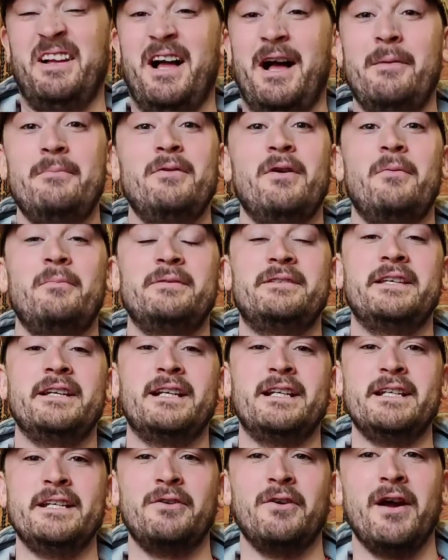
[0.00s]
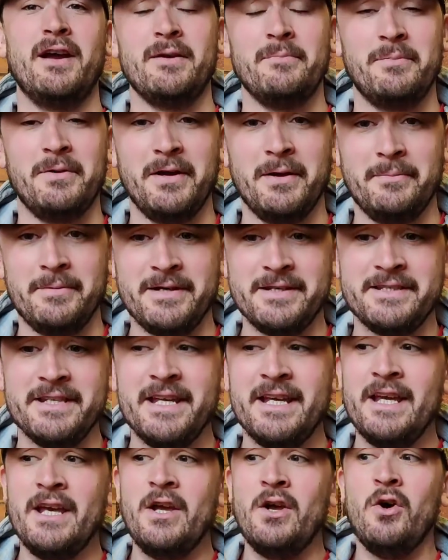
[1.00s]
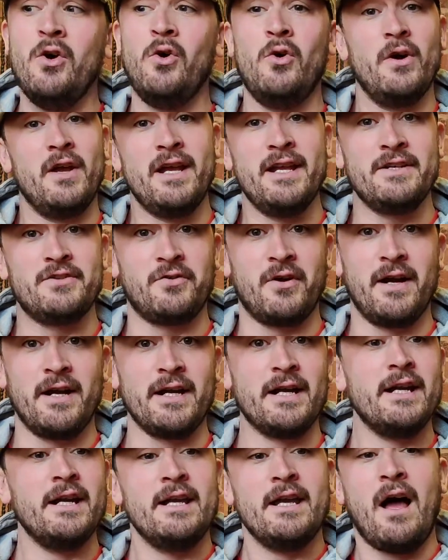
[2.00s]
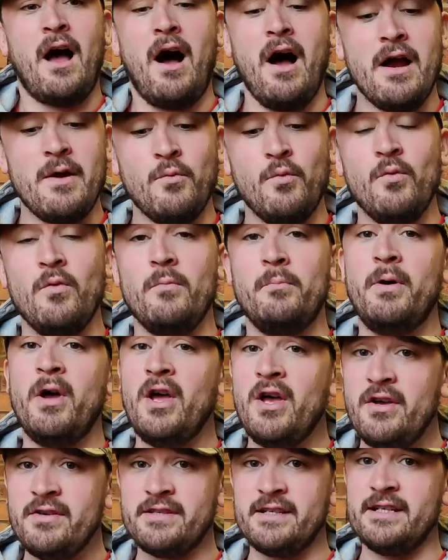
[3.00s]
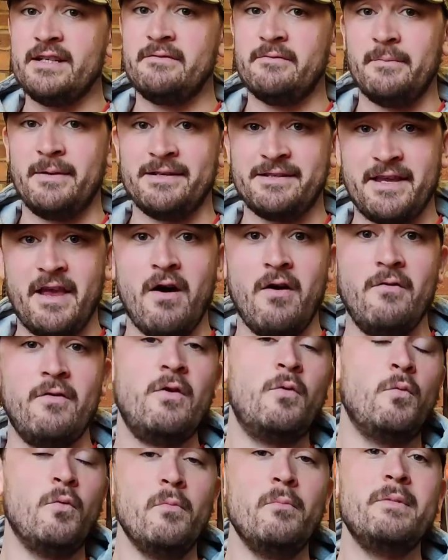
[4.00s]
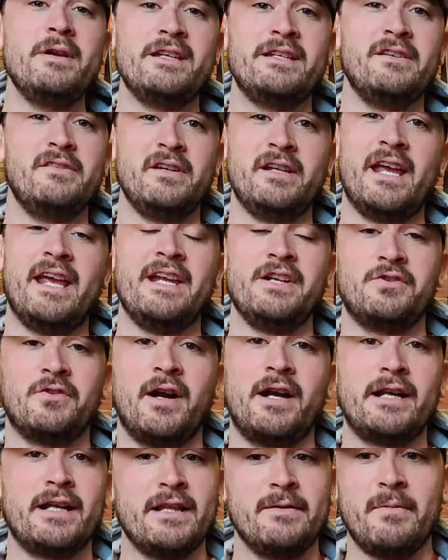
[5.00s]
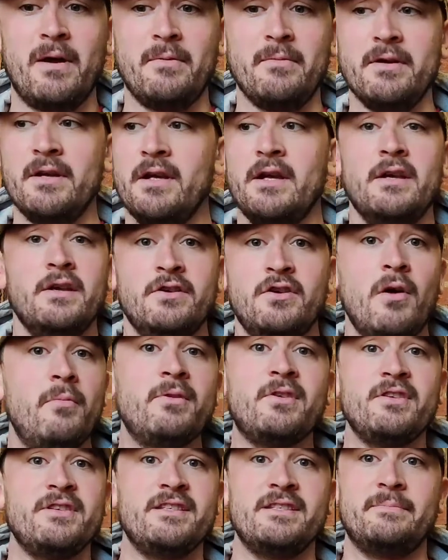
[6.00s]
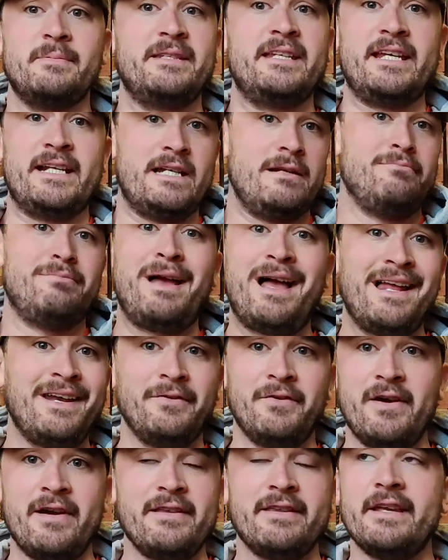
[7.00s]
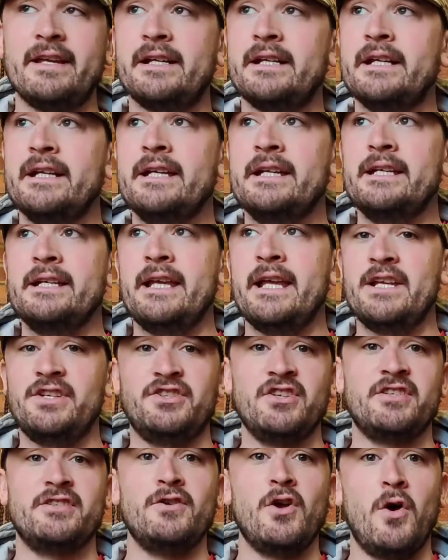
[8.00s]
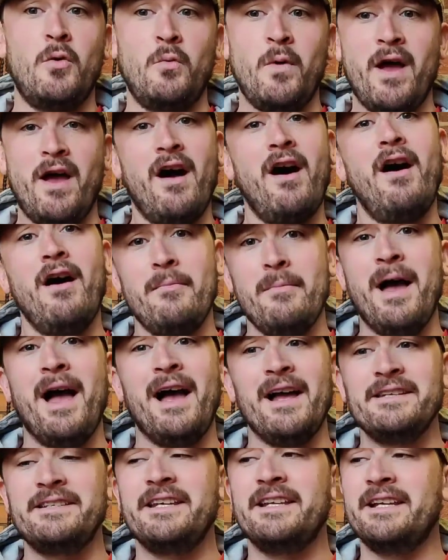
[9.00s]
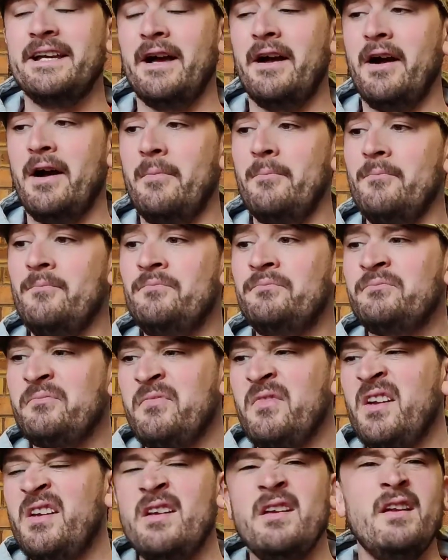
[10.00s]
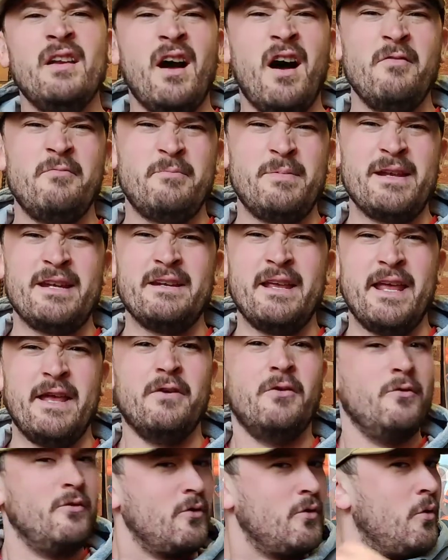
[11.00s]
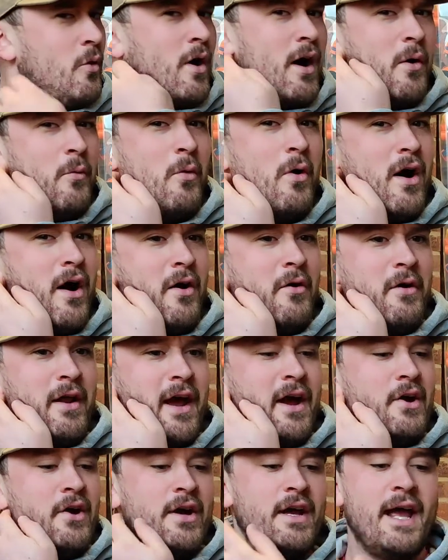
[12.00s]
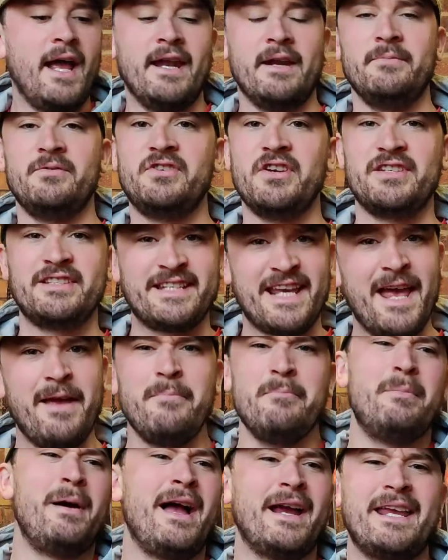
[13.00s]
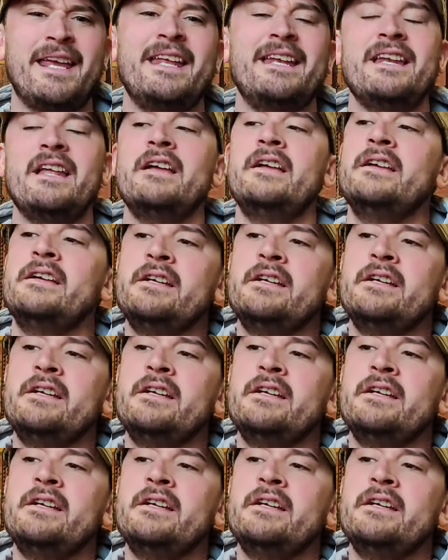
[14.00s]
not particularly great at burpees or HIT training. I will personally, for myself, wouldn't be doing HIT training at the moment. Not because it's particularly bad or anything, it's just not where I'm at. I've been ill for quite a while now, and I'm just getting back in